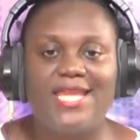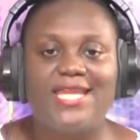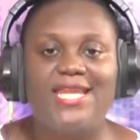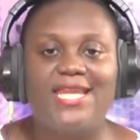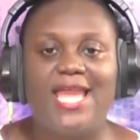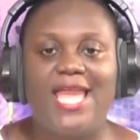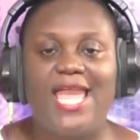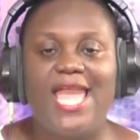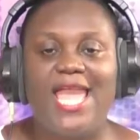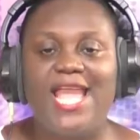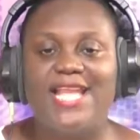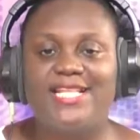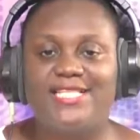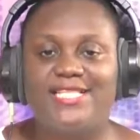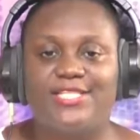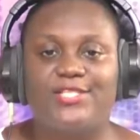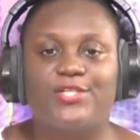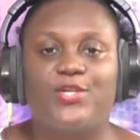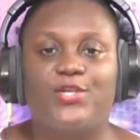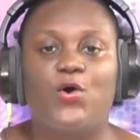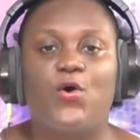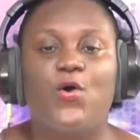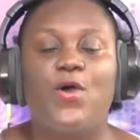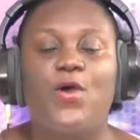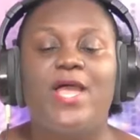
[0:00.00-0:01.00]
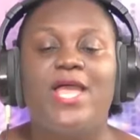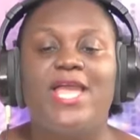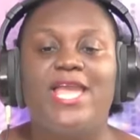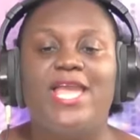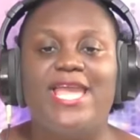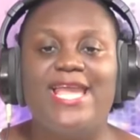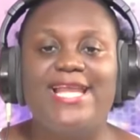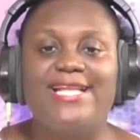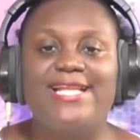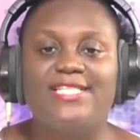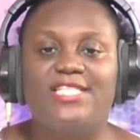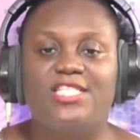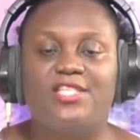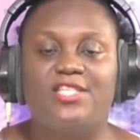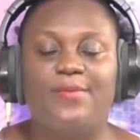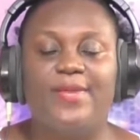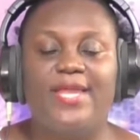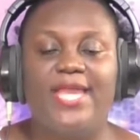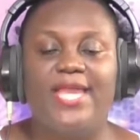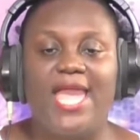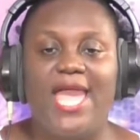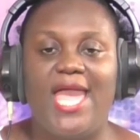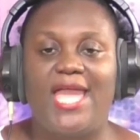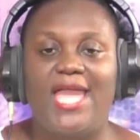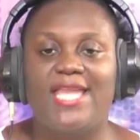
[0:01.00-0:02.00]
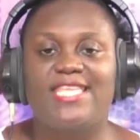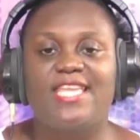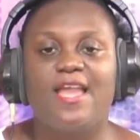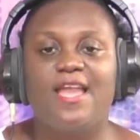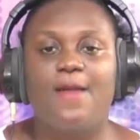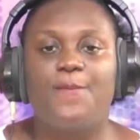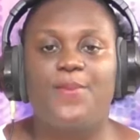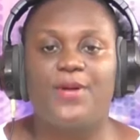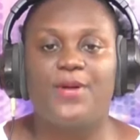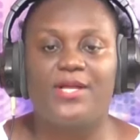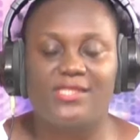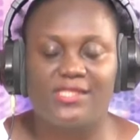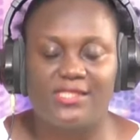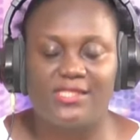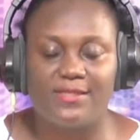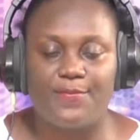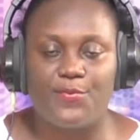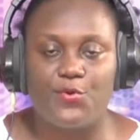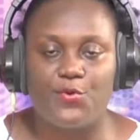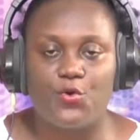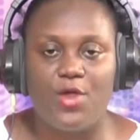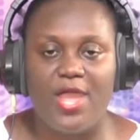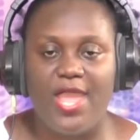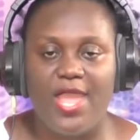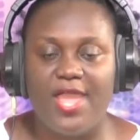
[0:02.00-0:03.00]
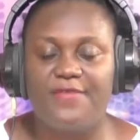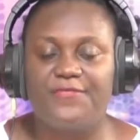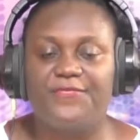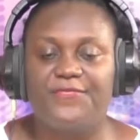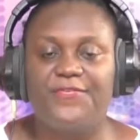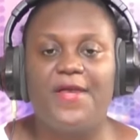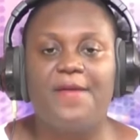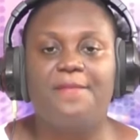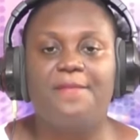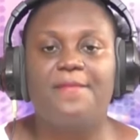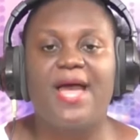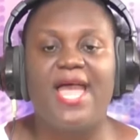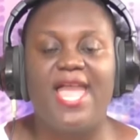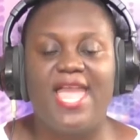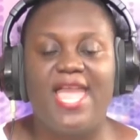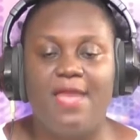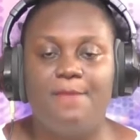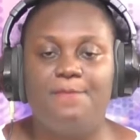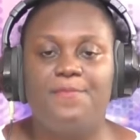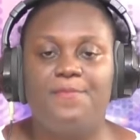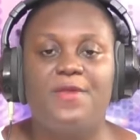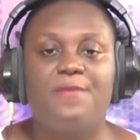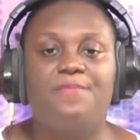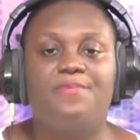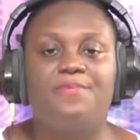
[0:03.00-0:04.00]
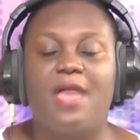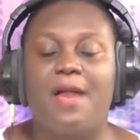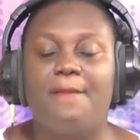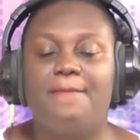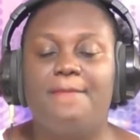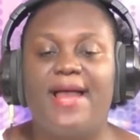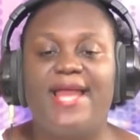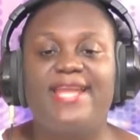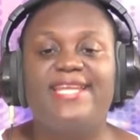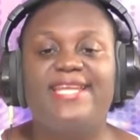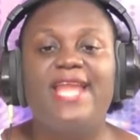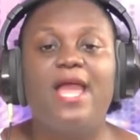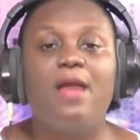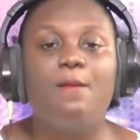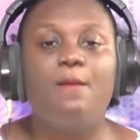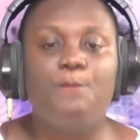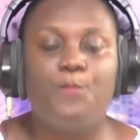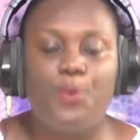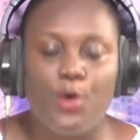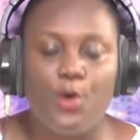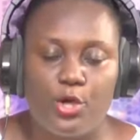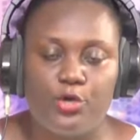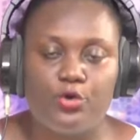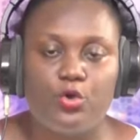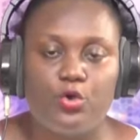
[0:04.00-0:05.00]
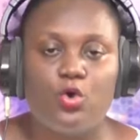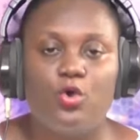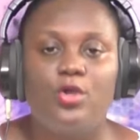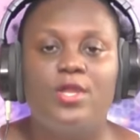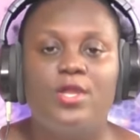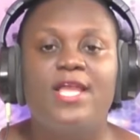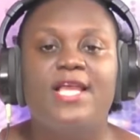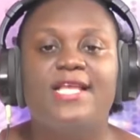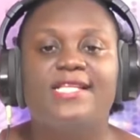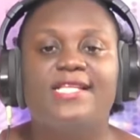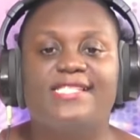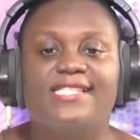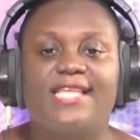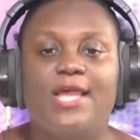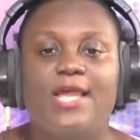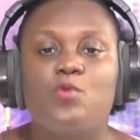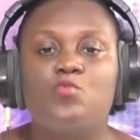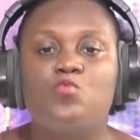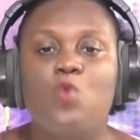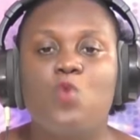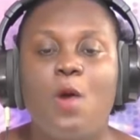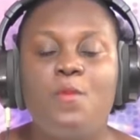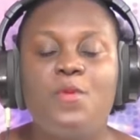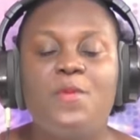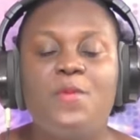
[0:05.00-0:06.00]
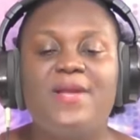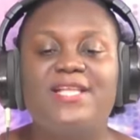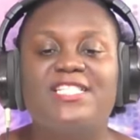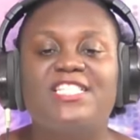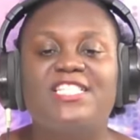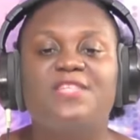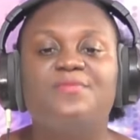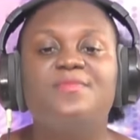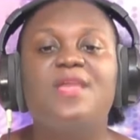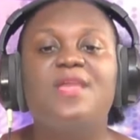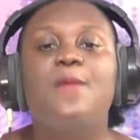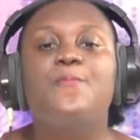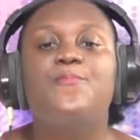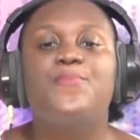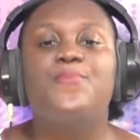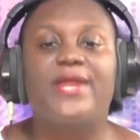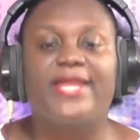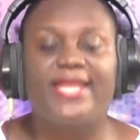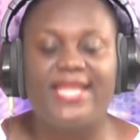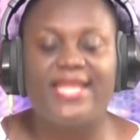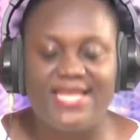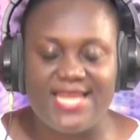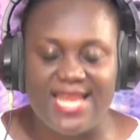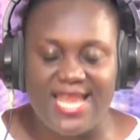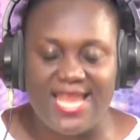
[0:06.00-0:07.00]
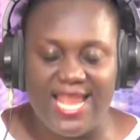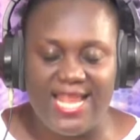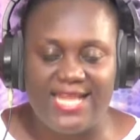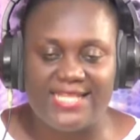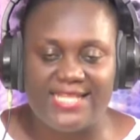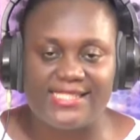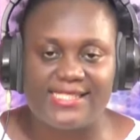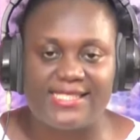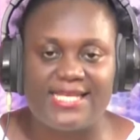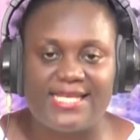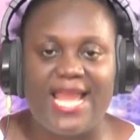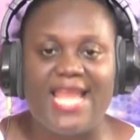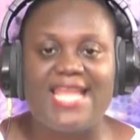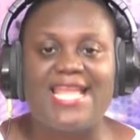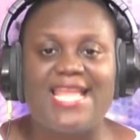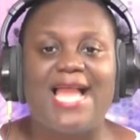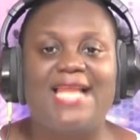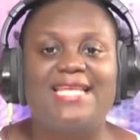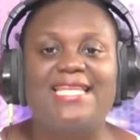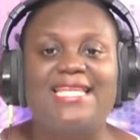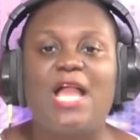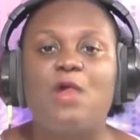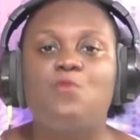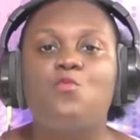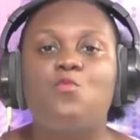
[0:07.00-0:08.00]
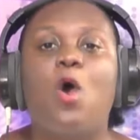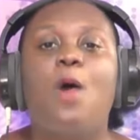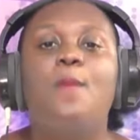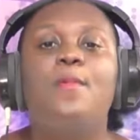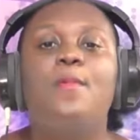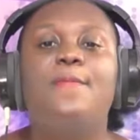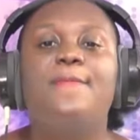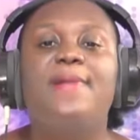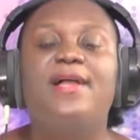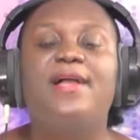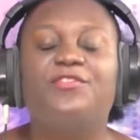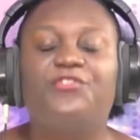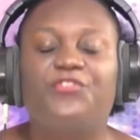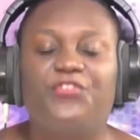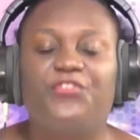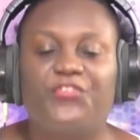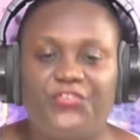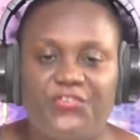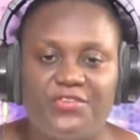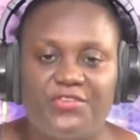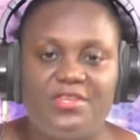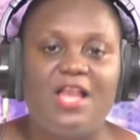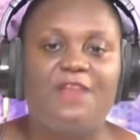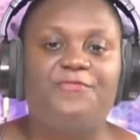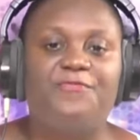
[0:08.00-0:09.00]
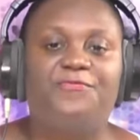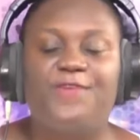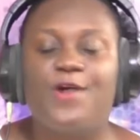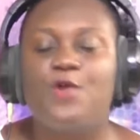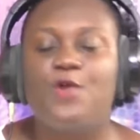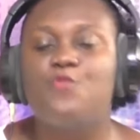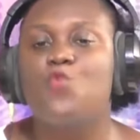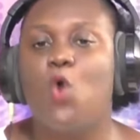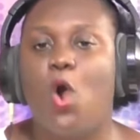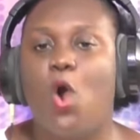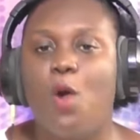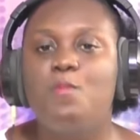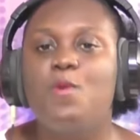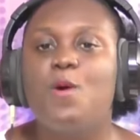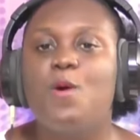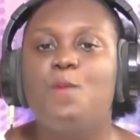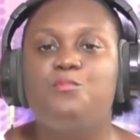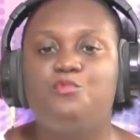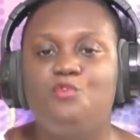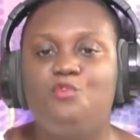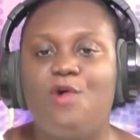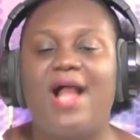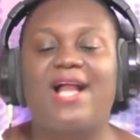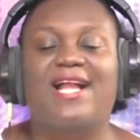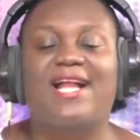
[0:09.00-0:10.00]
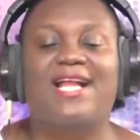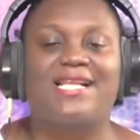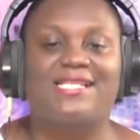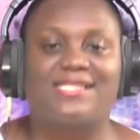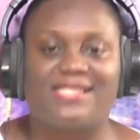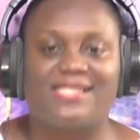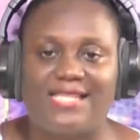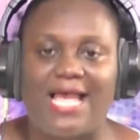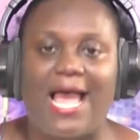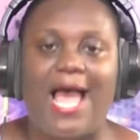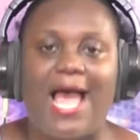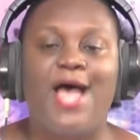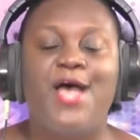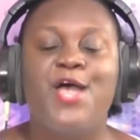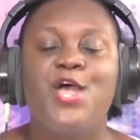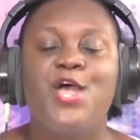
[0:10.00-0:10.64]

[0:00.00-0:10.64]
the eight no into me and your possible and for my MPP by name Pono said woman bet to me breaking the eight and I had ya woman bet she have for woman buankasa